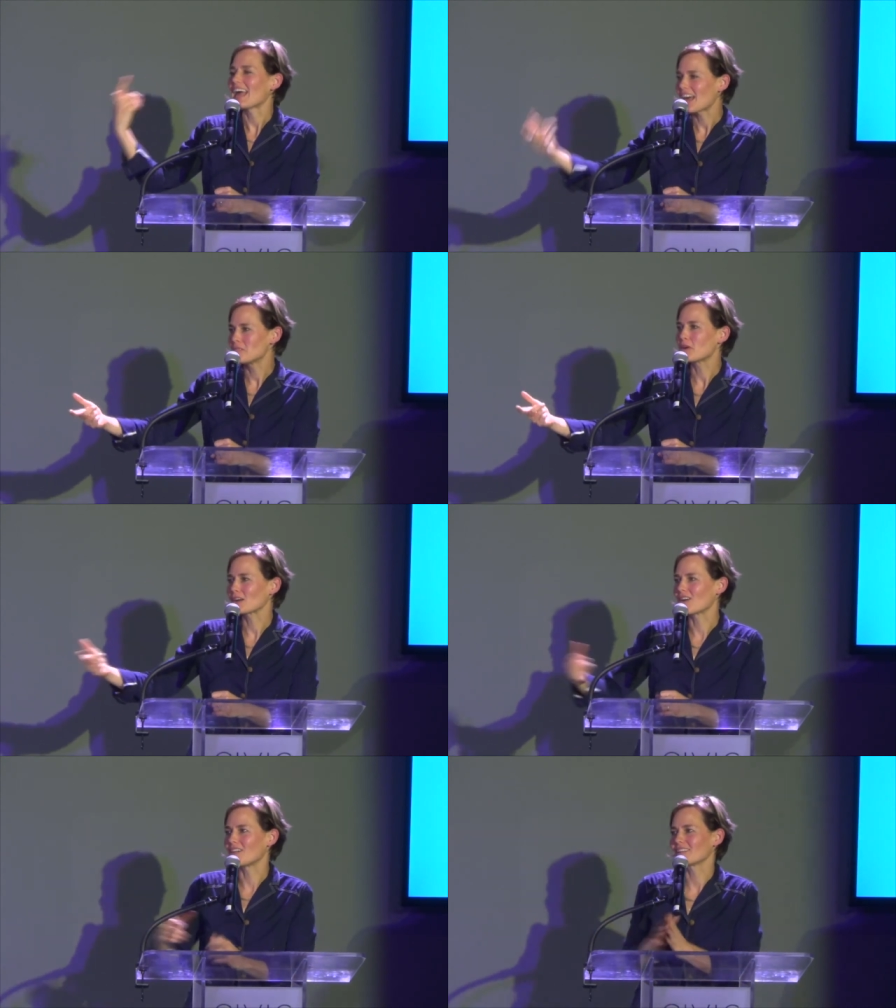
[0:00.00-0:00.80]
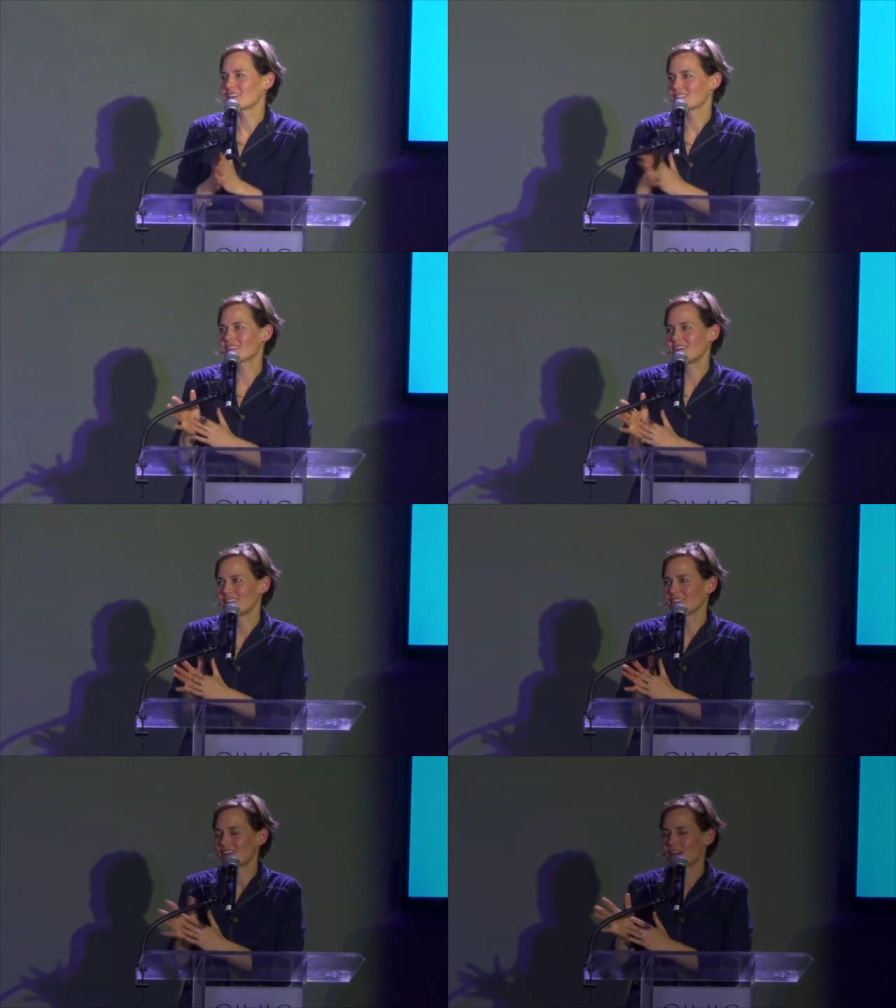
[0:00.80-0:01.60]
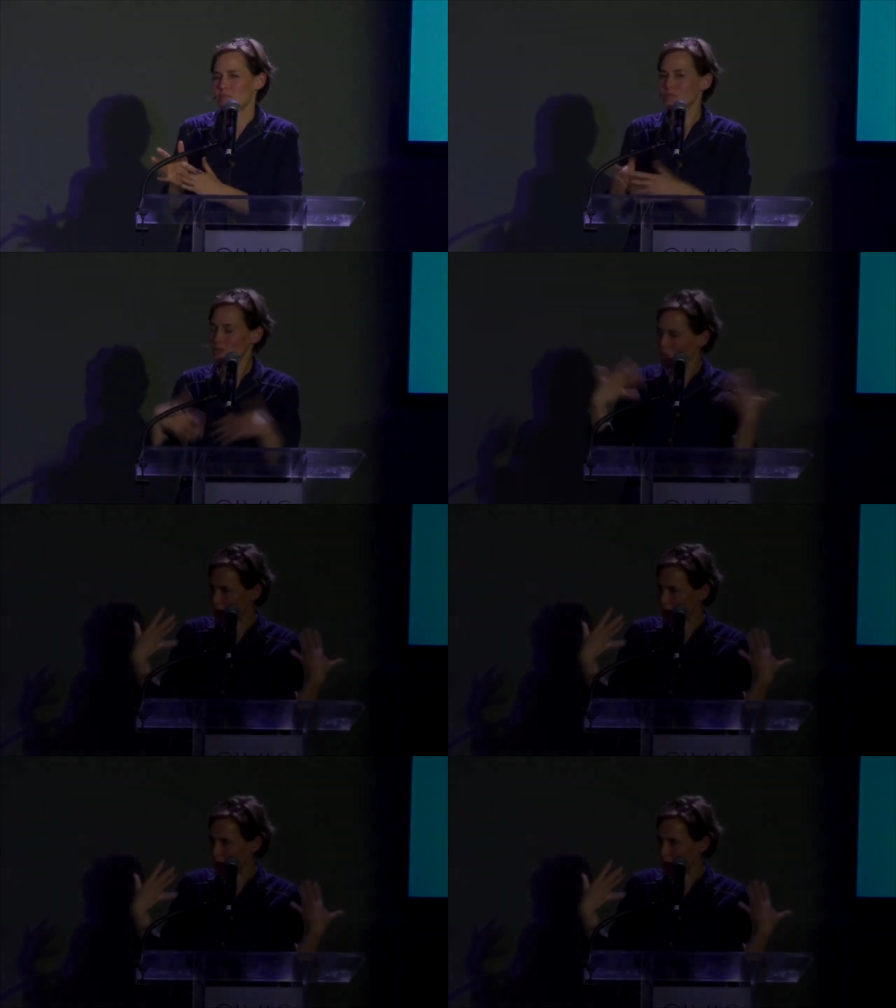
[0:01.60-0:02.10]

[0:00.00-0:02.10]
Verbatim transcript: and by calling us all um, to